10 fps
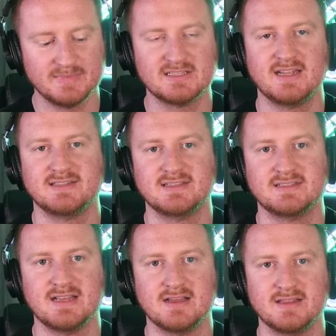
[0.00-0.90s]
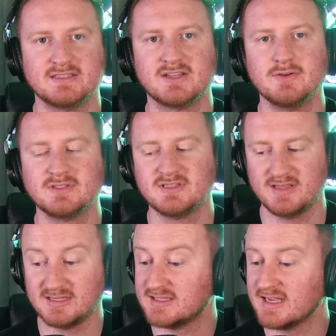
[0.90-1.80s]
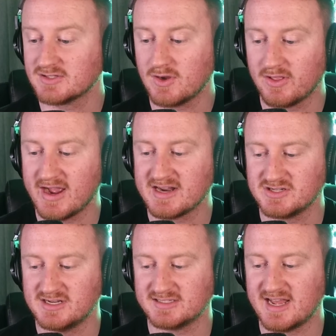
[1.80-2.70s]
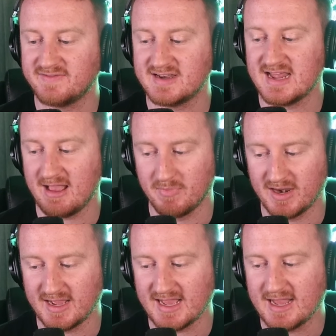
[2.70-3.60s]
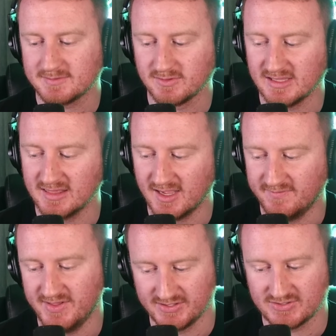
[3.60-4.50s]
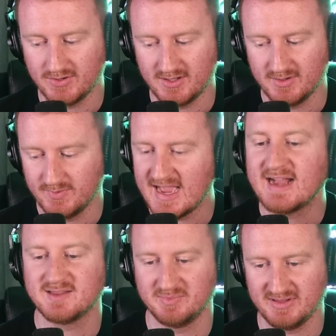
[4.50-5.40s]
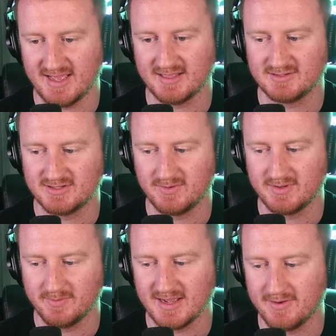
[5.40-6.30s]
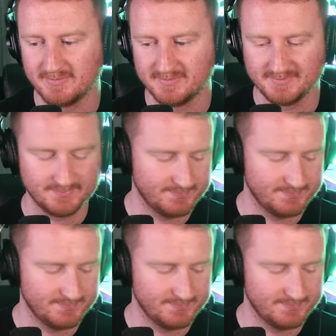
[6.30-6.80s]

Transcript: I'm excited to see it. Let's go to this next caller. Actually doesn't have a name, but I absolutely love this call. We had to play it. So here we go.